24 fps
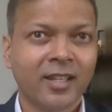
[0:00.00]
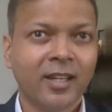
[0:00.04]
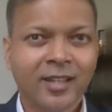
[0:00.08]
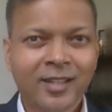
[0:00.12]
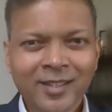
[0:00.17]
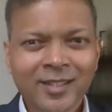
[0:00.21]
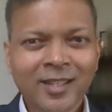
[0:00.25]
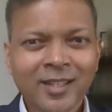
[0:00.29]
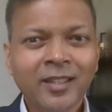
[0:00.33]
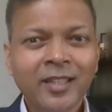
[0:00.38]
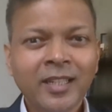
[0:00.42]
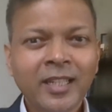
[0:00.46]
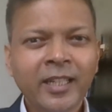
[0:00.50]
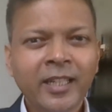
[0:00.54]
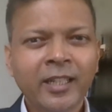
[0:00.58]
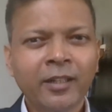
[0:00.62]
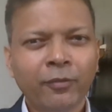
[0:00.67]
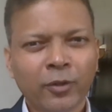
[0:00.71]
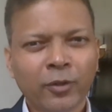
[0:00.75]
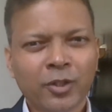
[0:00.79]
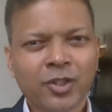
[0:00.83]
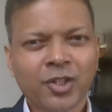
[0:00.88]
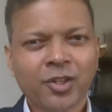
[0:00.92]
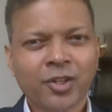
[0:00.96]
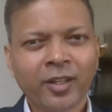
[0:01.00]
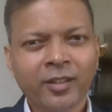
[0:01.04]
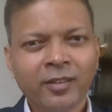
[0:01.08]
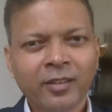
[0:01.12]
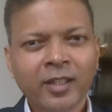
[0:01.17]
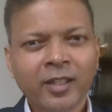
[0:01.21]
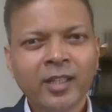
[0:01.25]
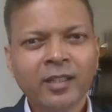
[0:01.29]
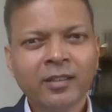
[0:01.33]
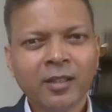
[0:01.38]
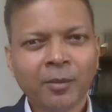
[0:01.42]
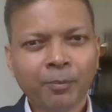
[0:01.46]
So there is a need for
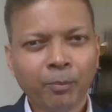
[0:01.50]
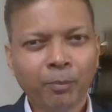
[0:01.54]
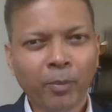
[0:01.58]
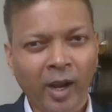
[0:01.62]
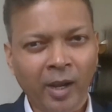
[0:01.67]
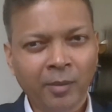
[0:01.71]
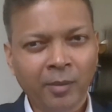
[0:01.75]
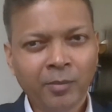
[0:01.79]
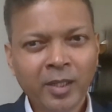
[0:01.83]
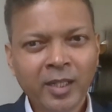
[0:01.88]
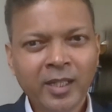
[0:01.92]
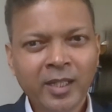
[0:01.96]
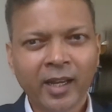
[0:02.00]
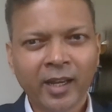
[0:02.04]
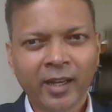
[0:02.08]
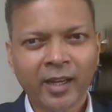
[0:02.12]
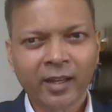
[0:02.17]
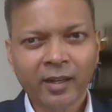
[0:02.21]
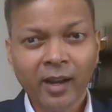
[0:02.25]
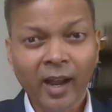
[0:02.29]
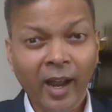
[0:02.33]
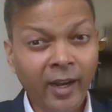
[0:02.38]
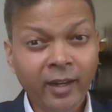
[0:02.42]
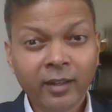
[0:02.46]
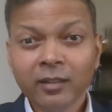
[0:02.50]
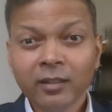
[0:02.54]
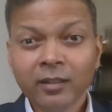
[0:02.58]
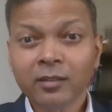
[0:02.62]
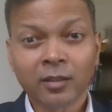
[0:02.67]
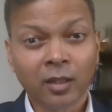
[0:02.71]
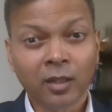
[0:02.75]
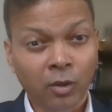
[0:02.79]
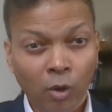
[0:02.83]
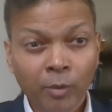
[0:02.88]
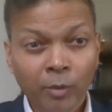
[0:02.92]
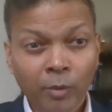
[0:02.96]
strengthening the primary care,
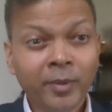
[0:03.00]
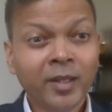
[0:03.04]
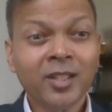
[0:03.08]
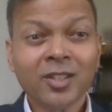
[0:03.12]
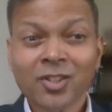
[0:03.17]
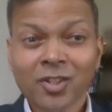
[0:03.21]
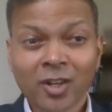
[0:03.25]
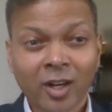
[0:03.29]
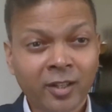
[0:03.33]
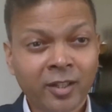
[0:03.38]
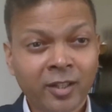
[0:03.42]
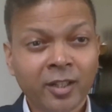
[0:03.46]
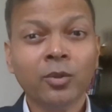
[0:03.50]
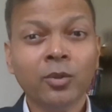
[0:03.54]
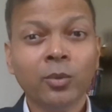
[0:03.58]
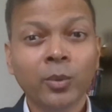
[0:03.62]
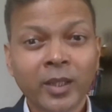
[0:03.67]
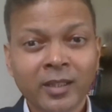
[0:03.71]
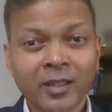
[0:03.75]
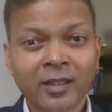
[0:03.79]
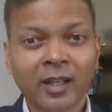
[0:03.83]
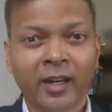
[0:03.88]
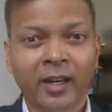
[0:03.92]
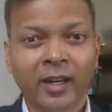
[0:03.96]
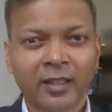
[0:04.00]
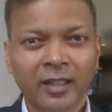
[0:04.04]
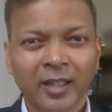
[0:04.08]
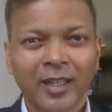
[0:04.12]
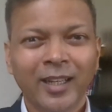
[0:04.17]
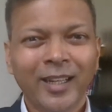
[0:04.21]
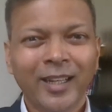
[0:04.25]
and the government has started doing that.